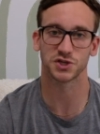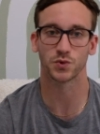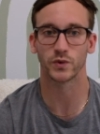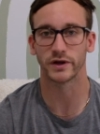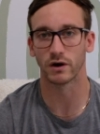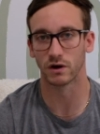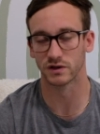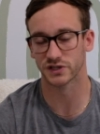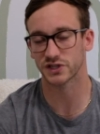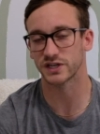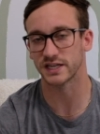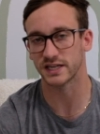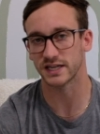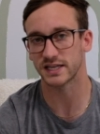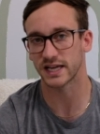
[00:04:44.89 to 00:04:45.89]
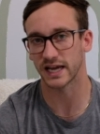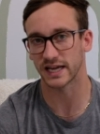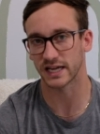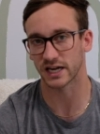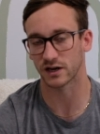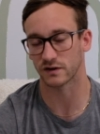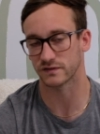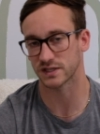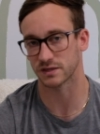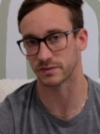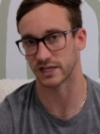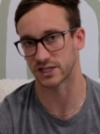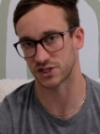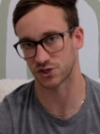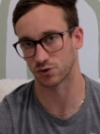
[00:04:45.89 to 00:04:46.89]
we also need to take care of some of
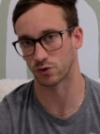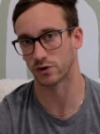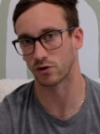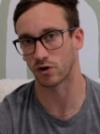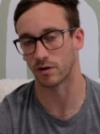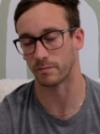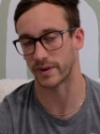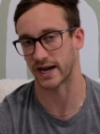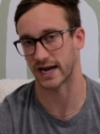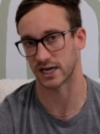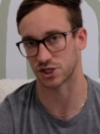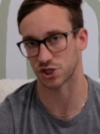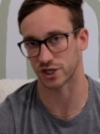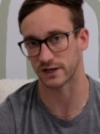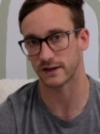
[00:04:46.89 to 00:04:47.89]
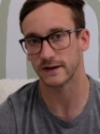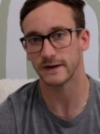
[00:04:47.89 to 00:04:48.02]
that soil compaction.